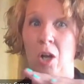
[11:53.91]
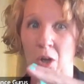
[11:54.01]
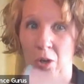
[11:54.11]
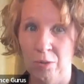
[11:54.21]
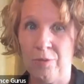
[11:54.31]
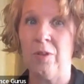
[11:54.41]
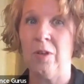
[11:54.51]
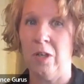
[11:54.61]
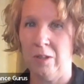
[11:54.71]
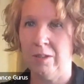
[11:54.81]

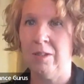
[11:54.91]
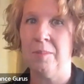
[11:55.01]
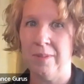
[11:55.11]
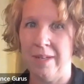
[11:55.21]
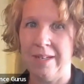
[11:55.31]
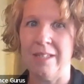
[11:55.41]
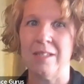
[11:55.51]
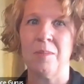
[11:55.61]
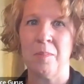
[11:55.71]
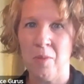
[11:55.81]
overall
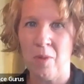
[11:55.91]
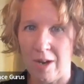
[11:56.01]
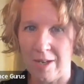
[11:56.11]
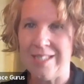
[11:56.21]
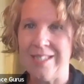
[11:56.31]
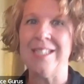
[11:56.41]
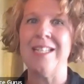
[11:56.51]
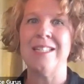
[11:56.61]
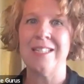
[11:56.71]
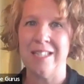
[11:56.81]
compliance
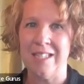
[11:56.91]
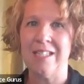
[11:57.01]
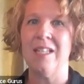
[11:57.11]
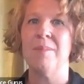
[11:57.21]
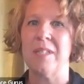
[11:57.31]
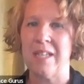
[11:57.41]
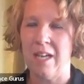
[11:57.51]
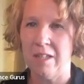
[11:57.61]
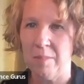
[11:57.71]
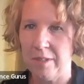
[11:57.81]
processes, systems,
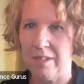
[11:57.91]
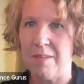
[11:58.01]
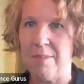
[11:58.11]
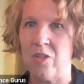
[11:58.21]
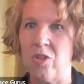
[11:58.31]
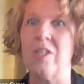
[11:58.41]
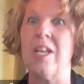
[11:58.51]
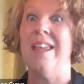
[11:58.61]
accountability measures,